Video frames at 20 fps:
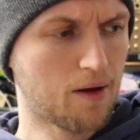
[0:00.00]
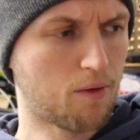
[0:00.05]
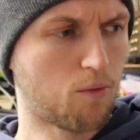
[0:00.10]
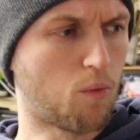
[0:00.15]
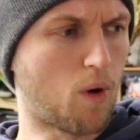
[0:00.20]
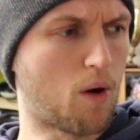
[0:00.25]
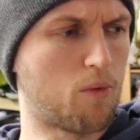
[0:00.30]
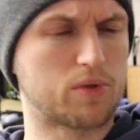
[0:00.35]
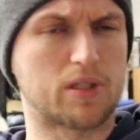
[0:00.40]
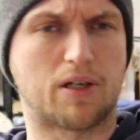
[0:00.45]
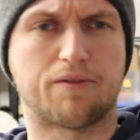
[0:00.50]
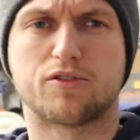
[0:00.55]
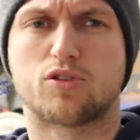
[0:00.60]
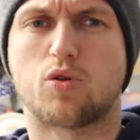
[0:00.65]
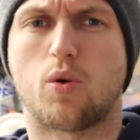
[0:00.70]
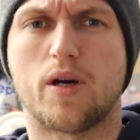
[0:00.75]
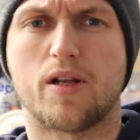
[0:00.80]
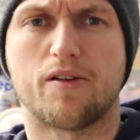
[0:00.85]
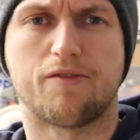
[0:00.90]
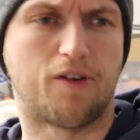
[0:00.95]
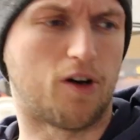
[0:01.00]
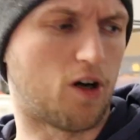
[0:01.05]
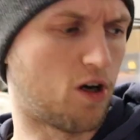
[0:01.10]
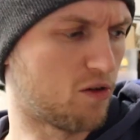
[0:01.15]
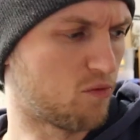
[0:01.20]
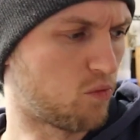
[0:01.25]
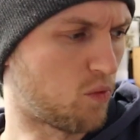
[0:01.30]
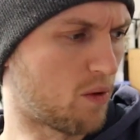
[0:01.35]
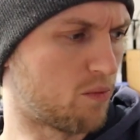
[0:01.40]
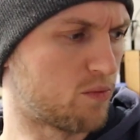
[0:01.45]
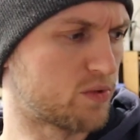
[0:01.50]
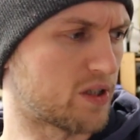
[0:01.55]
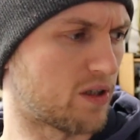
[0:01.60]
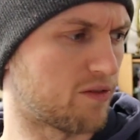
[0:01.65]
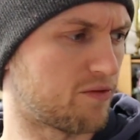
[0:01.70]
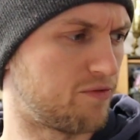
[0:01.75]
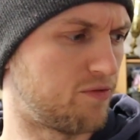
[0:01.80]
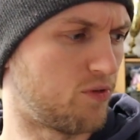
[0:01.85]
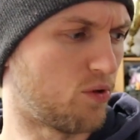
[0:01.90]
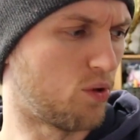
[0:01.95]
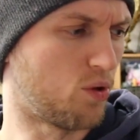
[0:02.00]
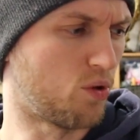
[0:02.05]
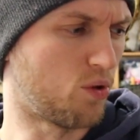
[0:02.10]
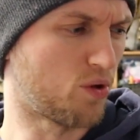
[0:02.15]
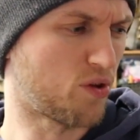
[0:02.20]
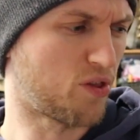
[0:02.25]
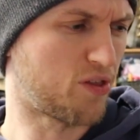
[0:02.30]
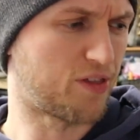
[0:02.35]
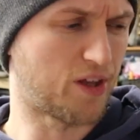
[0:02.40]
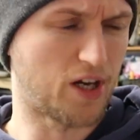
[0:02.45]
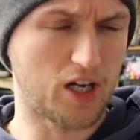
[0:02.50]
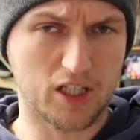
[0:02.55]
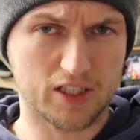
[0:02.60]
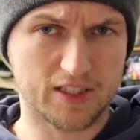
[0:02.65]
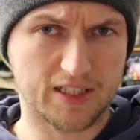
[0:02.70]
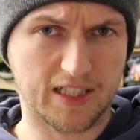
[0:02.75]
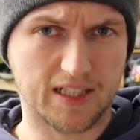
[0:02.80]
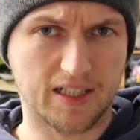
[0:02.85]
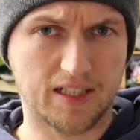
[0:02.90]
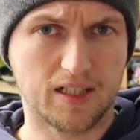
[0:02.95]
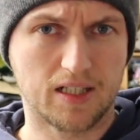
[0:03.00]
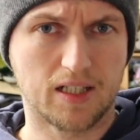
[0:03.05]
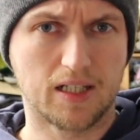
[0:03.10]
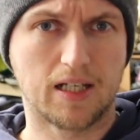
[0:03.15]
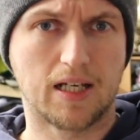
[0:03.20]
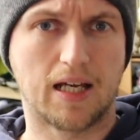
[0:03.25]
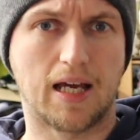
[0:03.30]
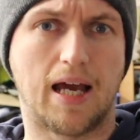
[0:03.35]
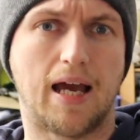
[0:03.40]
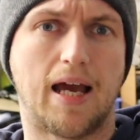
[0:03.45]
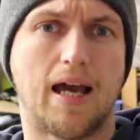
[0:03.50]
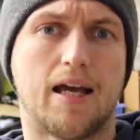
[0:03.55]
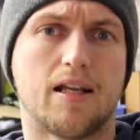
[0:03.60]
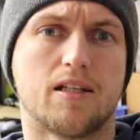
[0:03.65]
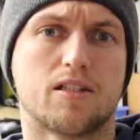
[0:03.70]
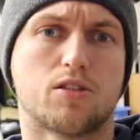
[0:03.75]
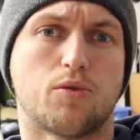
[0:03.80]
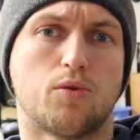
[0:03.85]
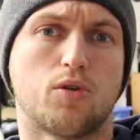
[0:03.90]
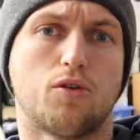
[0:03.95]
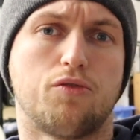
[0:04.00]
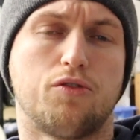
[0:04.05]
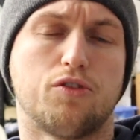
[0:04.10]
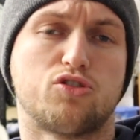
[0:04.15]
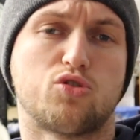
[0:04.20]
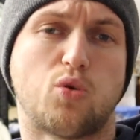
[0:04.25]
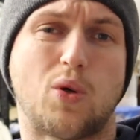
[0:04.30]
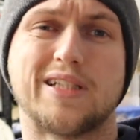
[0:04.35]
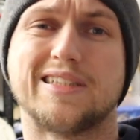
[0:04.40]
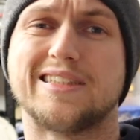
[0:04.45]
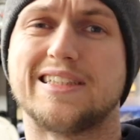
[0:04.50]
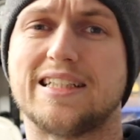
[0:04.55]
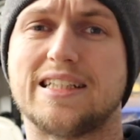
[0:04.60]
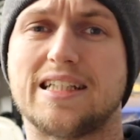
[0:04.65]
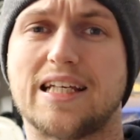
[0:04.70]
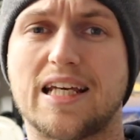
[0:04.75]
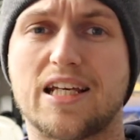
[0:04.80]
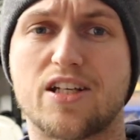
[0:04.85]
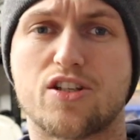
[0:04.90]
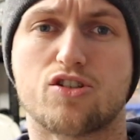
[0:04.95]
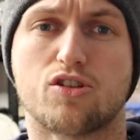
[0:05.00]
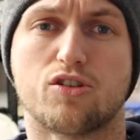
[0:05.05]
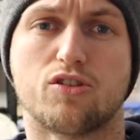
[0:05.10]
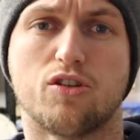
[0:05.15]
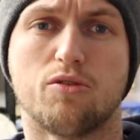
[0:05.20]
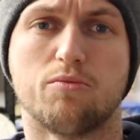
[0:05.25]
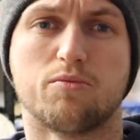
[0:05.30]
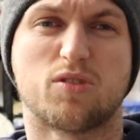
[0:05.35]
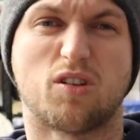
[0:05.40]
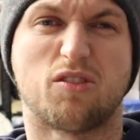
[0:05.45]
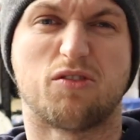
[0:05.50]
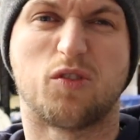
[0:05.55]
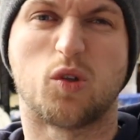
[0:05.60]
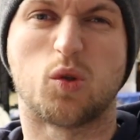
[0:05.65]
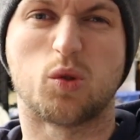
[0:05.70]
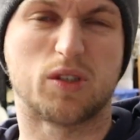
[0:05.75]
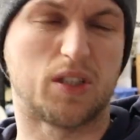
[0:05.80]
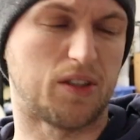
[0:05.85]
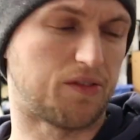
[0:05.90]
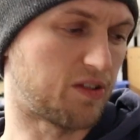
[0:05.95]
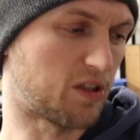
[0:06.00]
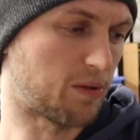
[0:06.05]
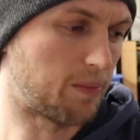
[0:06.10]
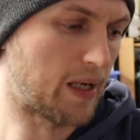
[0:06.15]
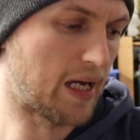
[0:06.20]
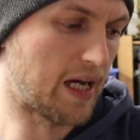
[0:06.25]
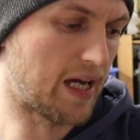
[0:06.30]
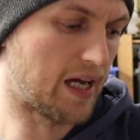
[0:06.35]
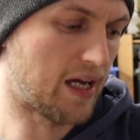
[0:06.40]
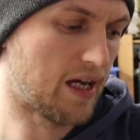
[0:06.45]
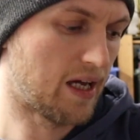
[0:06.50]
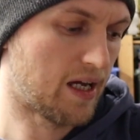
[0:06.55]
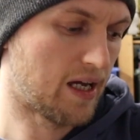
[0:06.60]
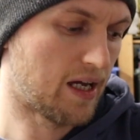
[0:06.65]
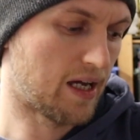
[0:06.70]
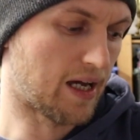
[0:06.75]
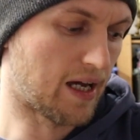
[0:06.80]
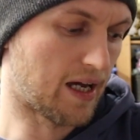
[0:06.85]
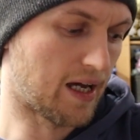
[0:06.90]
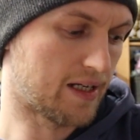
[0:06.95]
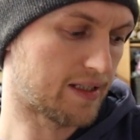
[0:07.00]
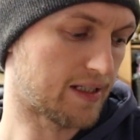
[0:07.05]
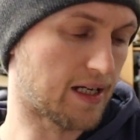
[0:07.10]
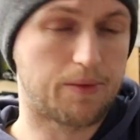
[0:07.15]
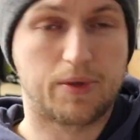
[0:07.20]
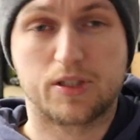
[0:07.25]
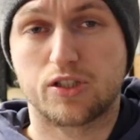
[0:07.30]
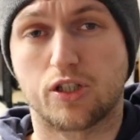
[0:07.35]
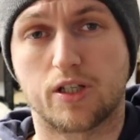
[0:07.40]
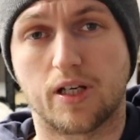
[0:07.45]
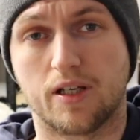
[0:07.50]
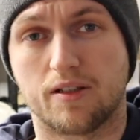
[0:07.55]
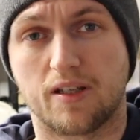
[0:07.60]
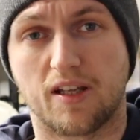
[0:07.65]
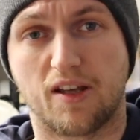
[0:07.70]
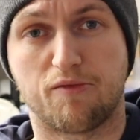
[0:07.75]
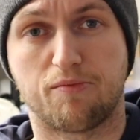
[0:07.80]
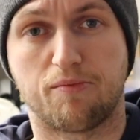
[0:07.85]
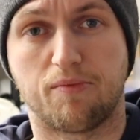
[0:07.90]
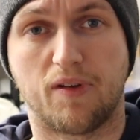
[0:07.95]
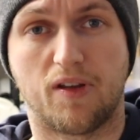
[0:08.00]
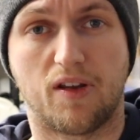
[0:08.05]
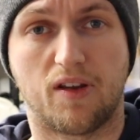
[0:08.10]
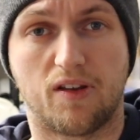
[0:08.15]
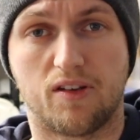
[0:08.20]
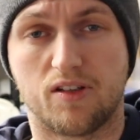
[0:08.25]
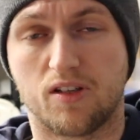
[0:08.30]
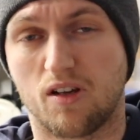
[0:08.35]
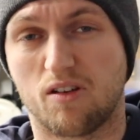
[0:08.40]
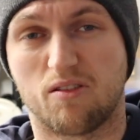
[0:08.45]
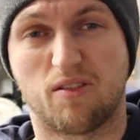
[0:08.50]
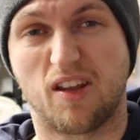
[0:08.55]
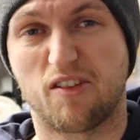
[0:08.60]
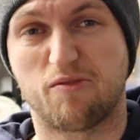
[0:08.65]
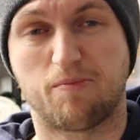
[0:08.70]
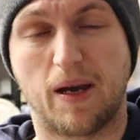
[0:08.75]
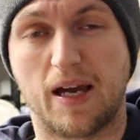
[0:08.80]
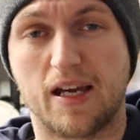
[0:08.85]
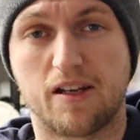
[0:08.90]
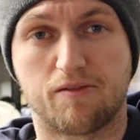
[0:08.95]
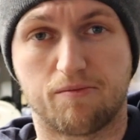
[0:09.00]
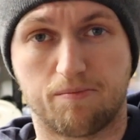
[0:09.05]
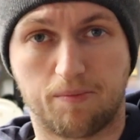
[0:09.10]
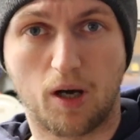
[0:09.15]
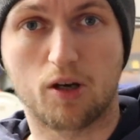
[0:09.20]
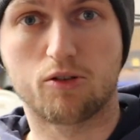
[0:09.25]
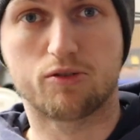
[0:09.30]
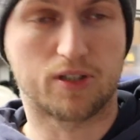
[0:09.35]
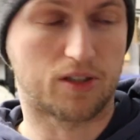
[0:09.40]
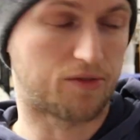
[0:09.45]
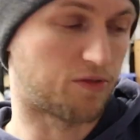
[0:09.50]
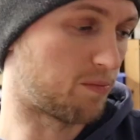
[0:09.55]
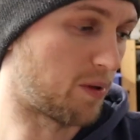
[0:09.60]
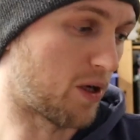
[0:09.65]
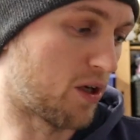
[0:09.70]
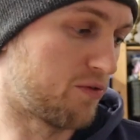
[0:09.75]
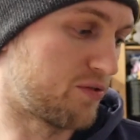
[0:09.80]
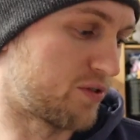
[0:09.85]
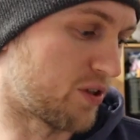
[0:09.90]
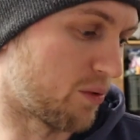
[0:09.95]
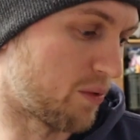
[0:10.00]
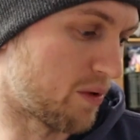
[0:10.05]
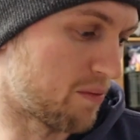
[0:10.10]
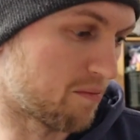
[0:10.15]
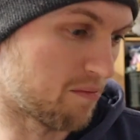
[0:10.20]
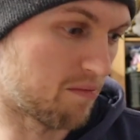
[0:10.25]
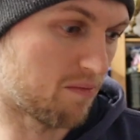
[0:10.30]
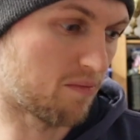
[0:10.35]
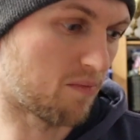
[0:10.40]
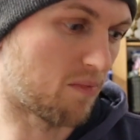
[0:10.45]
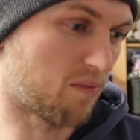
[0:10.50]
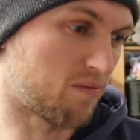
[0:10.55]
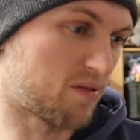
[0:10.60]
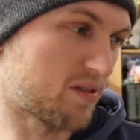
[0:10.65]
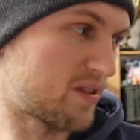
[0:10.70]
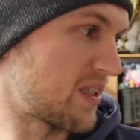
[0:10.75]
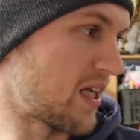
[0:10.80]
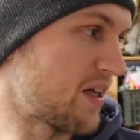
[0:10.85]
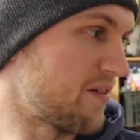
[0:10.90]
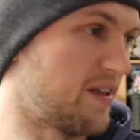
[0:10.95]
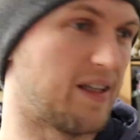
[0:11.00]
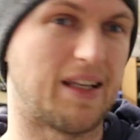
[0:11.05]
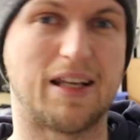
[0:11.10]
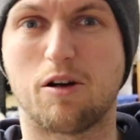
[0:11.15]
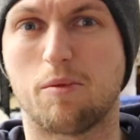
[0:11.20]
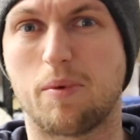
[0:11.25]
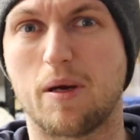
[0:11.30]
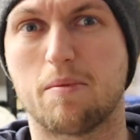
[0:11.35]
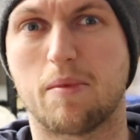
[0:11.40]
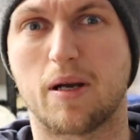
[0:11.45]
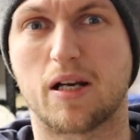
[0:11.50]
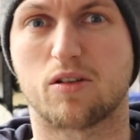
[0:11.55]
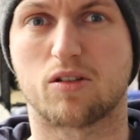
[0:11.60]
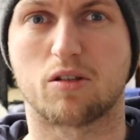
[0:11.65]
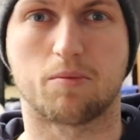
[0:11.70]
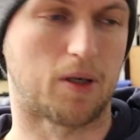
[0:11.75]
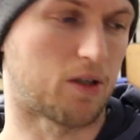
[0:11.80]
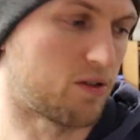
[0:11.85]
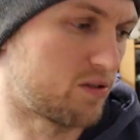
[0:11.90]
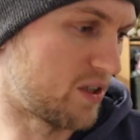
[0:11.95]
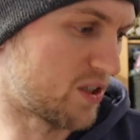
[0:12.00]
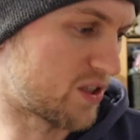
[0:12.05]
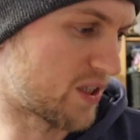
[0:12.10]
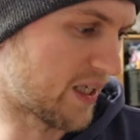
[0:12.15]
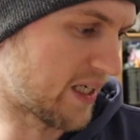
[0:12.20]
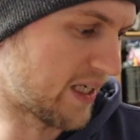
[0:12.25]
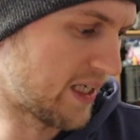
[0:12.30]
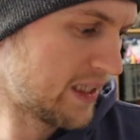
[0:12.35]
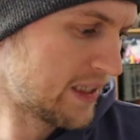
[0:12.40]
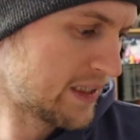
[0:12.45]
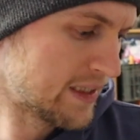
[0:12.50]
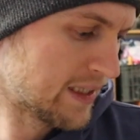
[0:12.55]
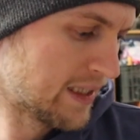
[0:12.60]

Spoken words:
One was up for 25, one was up for 30, and someone offered 20 each on them, so 40 for the pair. And yeah, we took it. They've paid postage for both, so we save a little bit of money on the postage there.